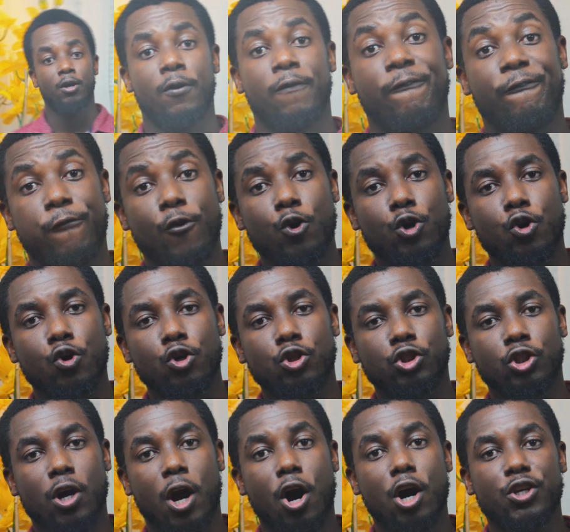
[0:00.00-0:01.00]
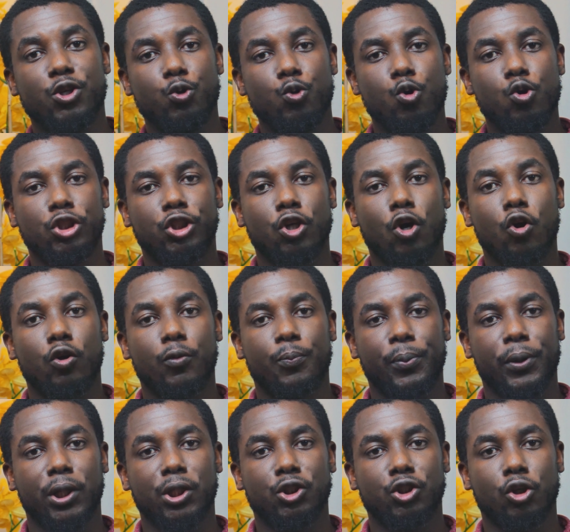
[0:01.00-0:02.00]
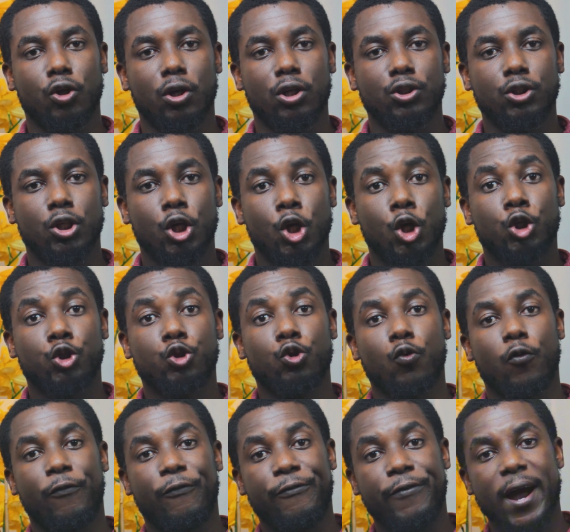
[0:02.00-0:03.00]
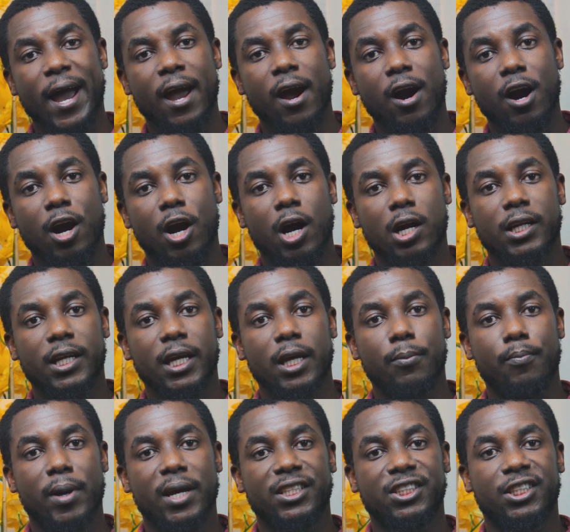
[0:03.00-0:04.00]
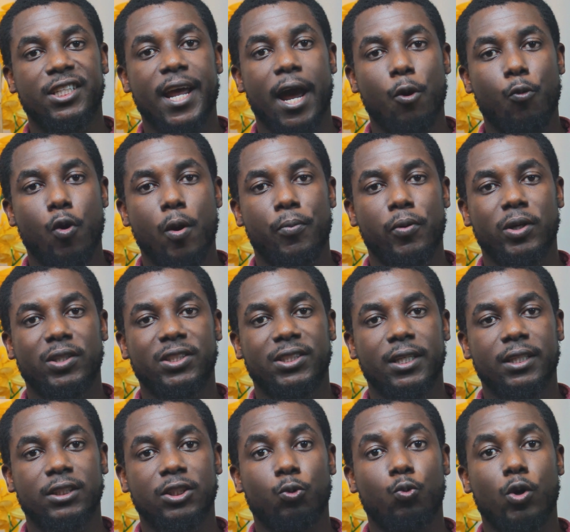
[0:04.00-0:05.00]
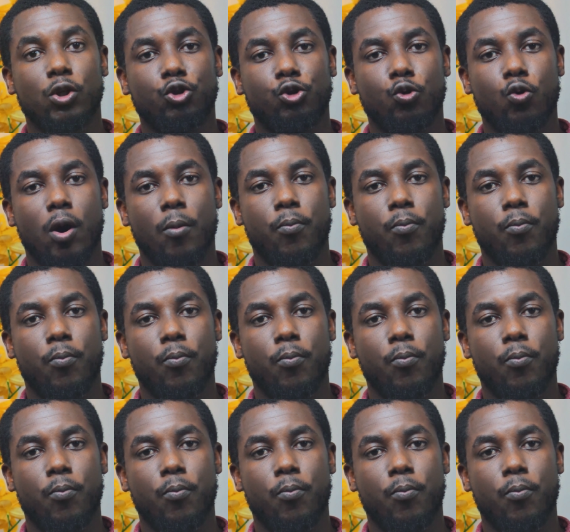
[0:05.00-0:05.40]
Photos are huge on Pinterest, so find a good image that represents what you are